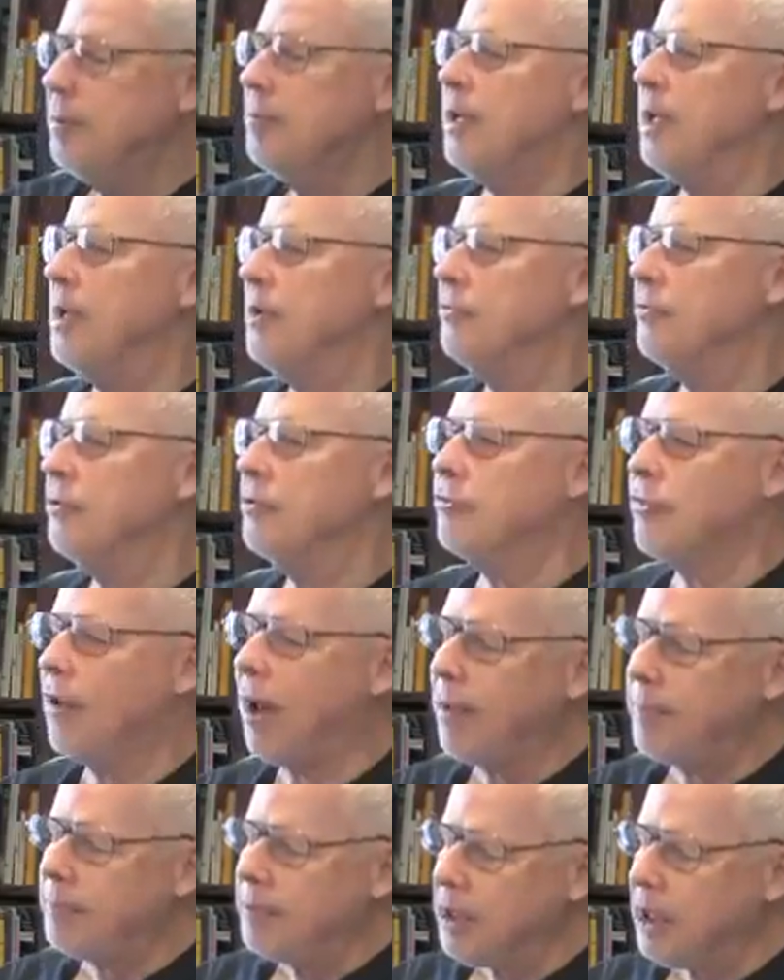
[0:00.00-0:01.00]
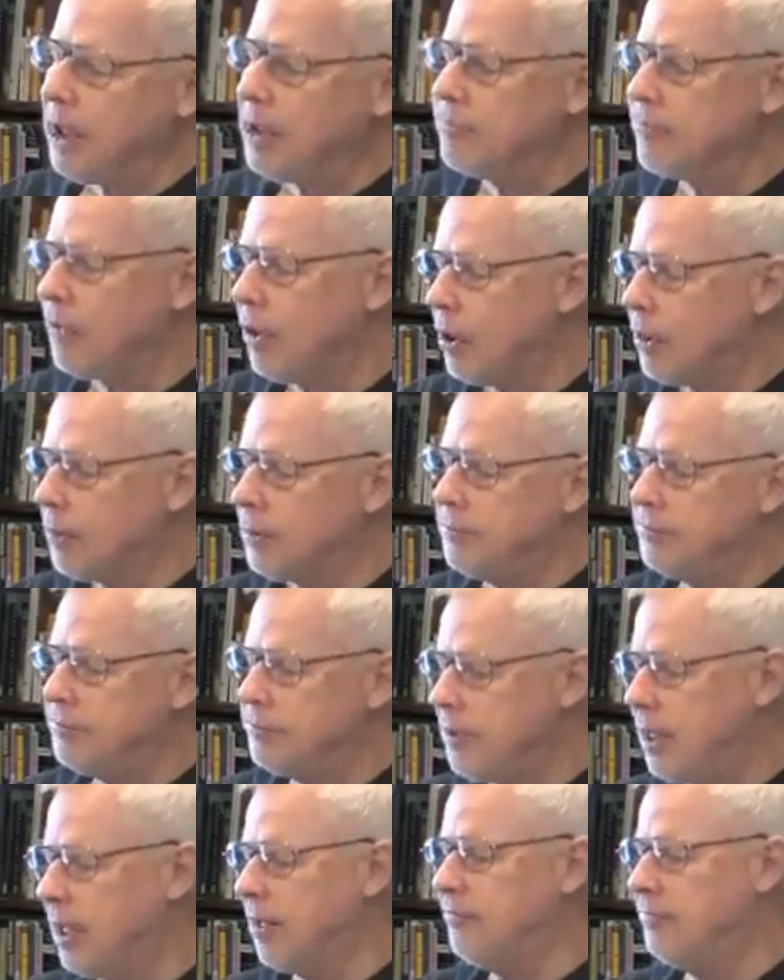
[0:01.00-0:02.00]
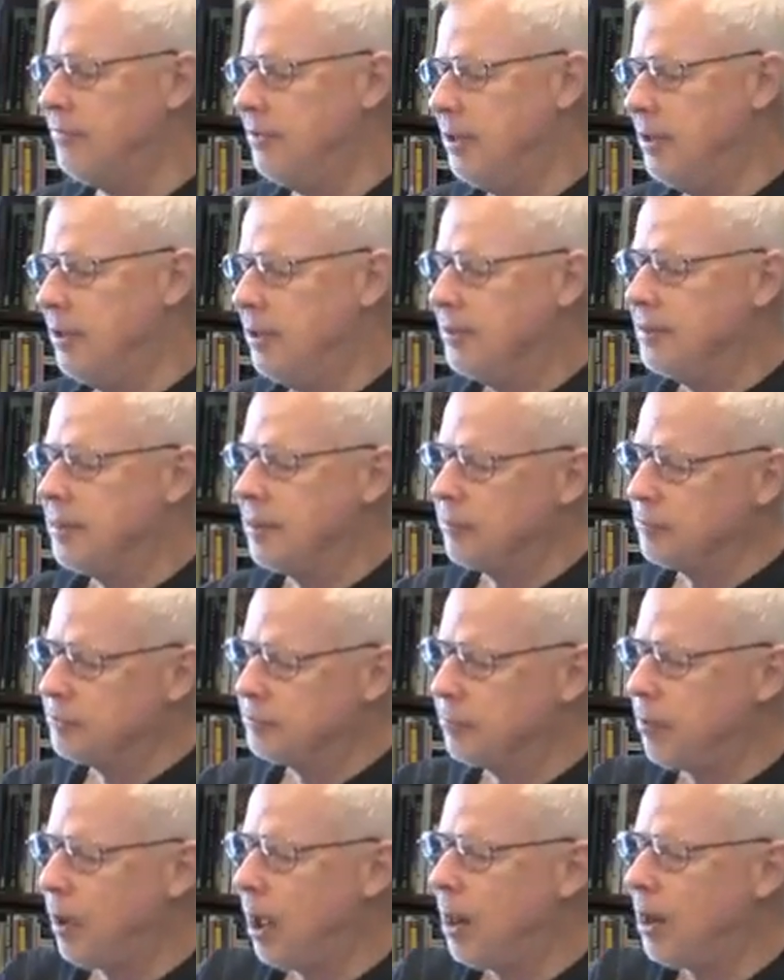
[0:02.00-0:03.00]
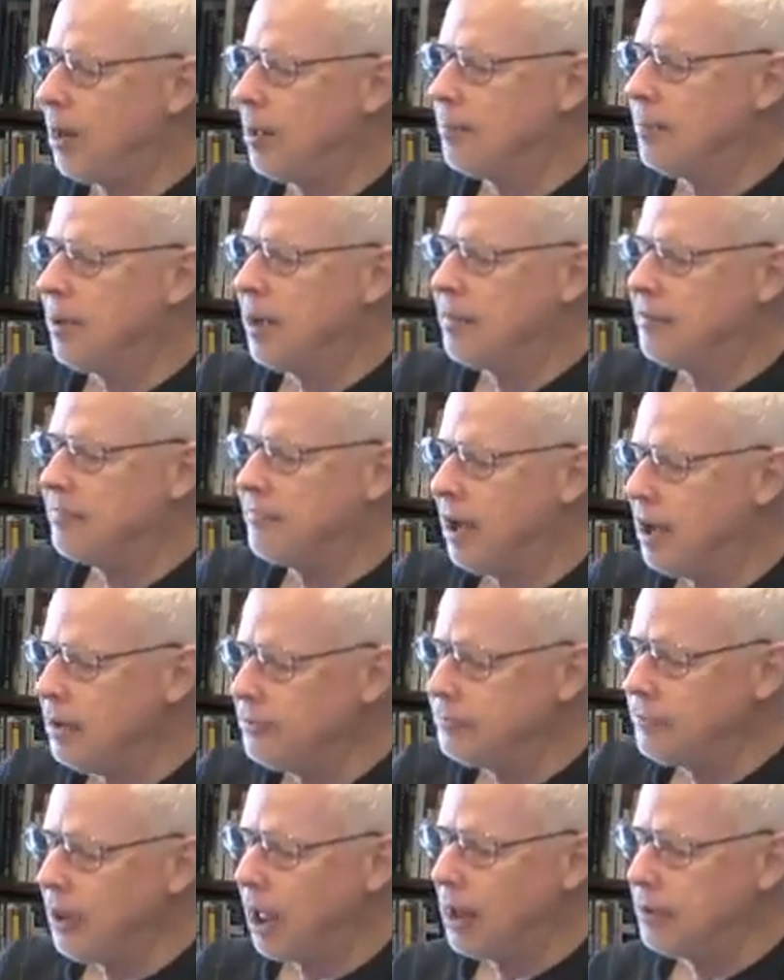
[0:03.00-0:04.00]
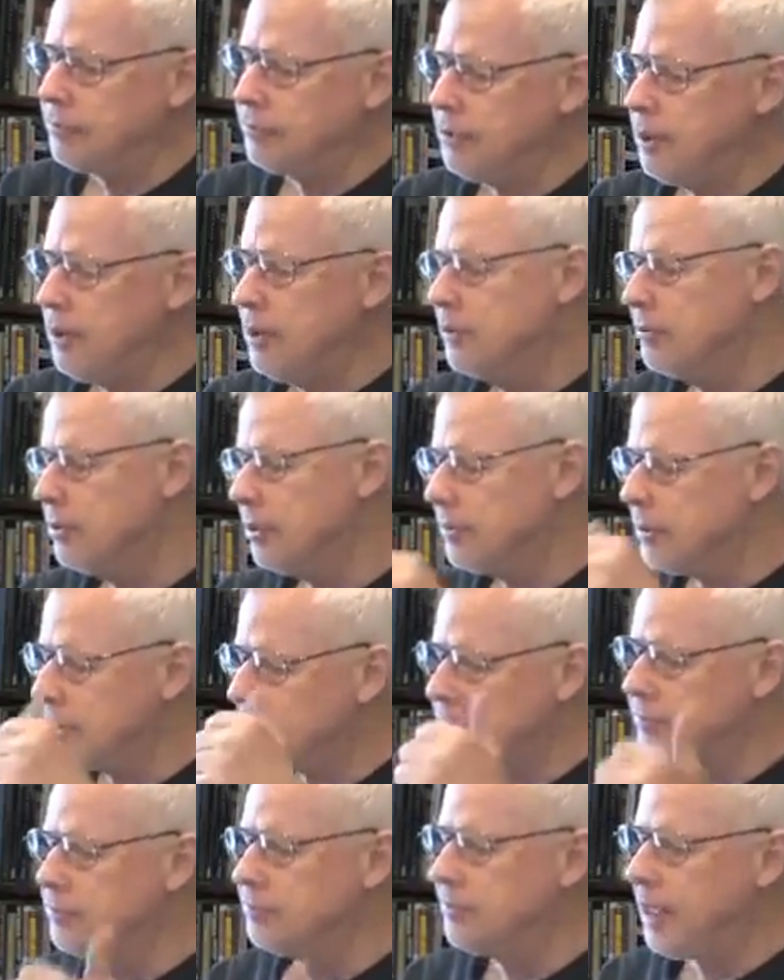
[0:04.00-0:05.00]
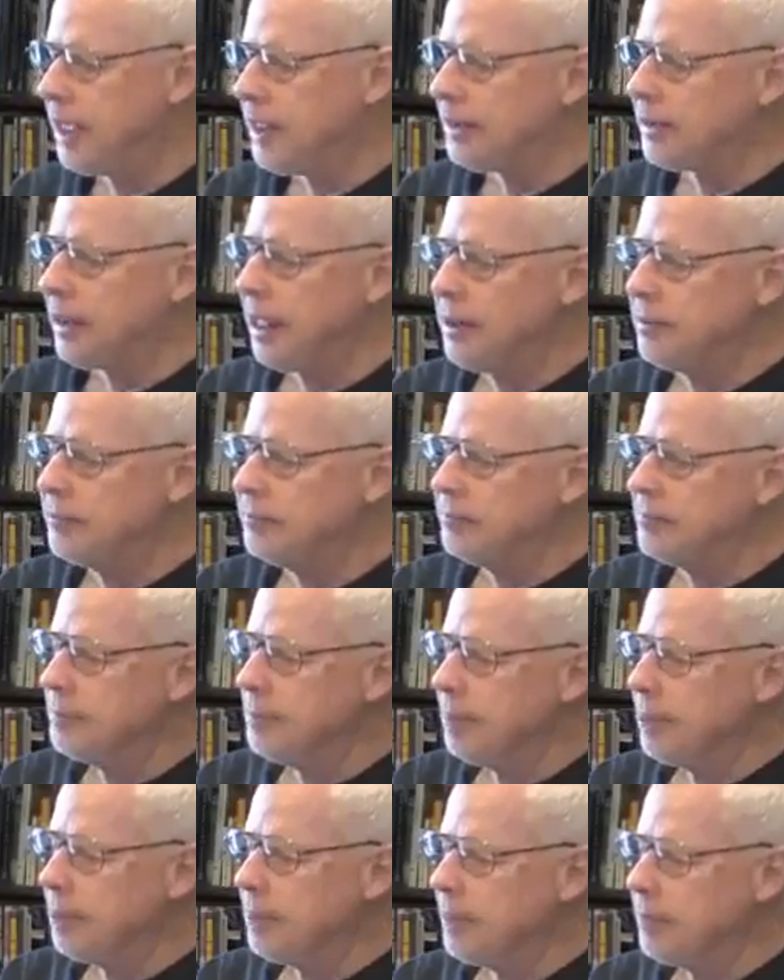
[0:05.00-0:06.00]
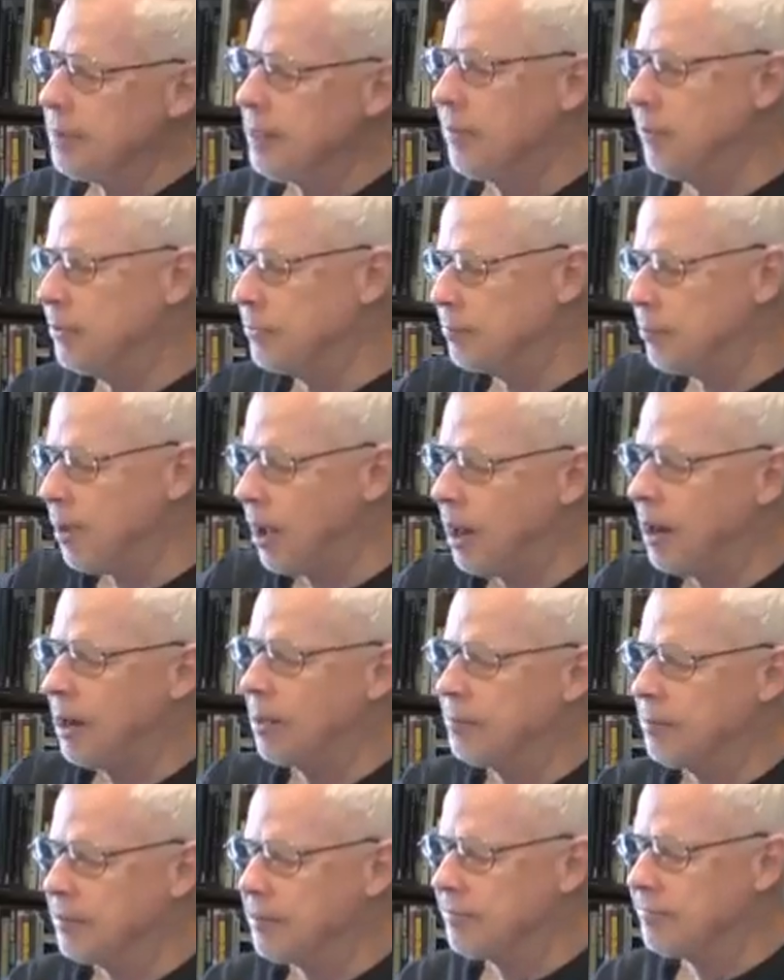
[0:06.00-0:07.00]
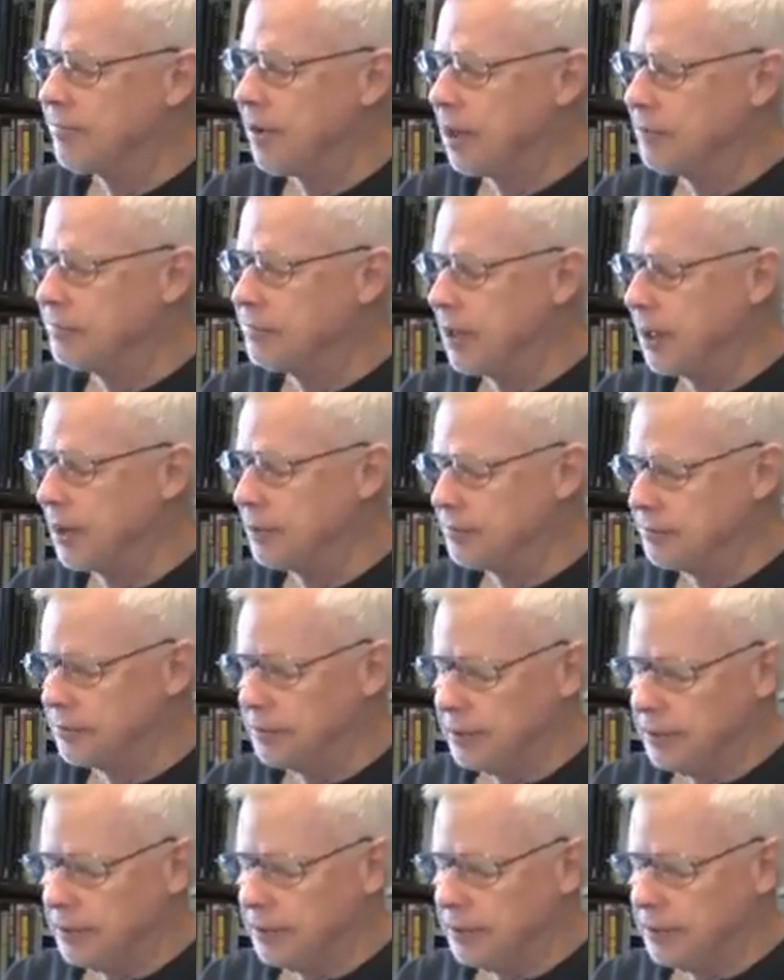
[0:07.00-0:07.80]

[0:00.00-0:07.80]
Because they're dropping off all this stuff that was brought up by the Vostoks to the other satellites that was brought up by the Vostok,